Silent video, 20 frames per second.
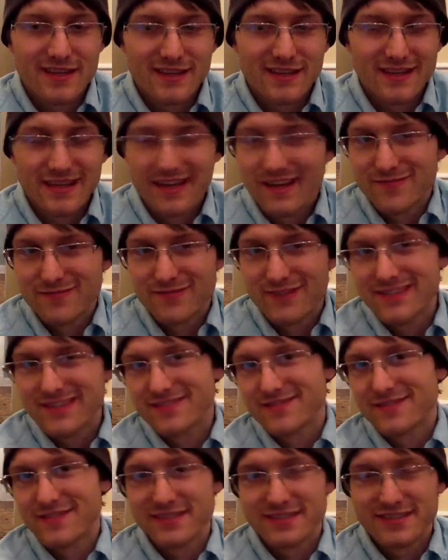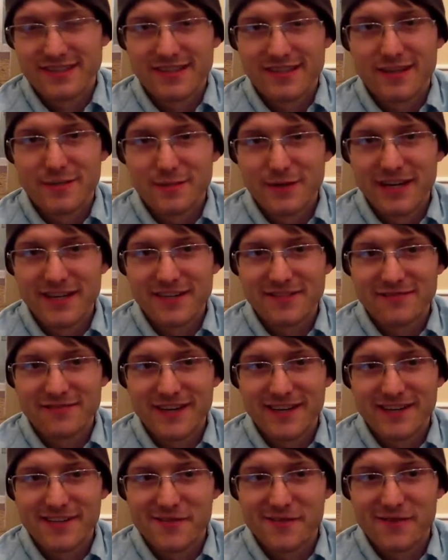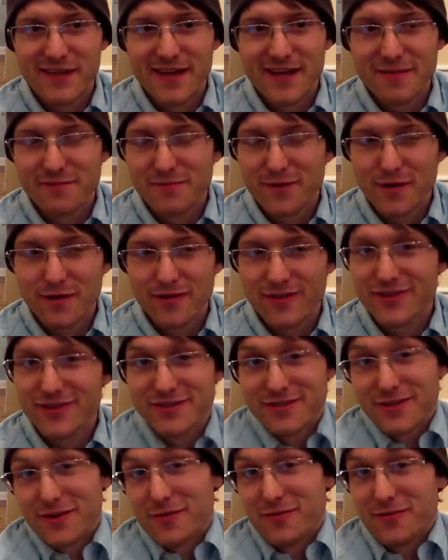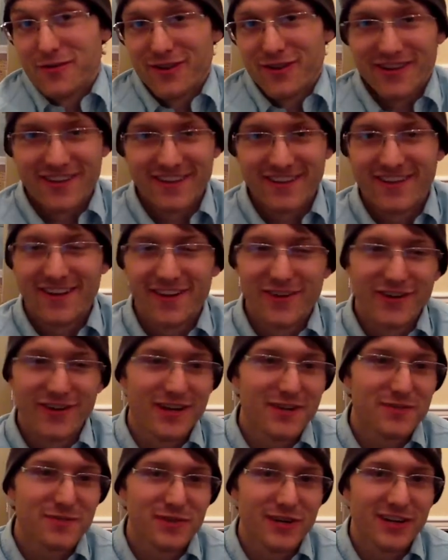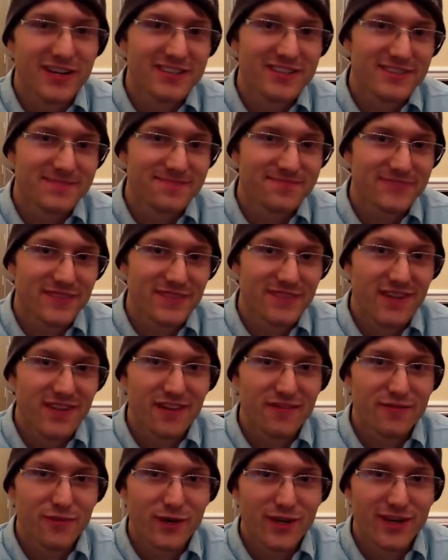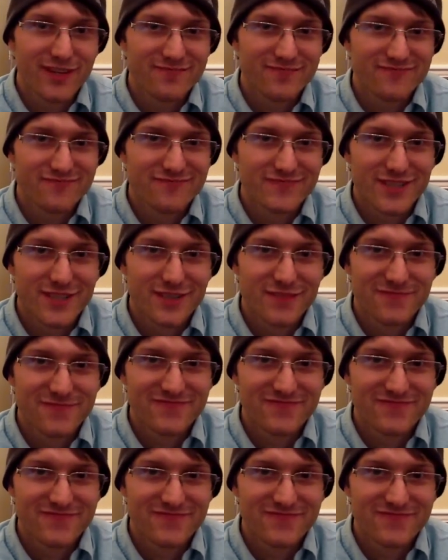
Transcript: Yeah, it's the intimidation factor of that. There's no really other explanation I've got for you. So.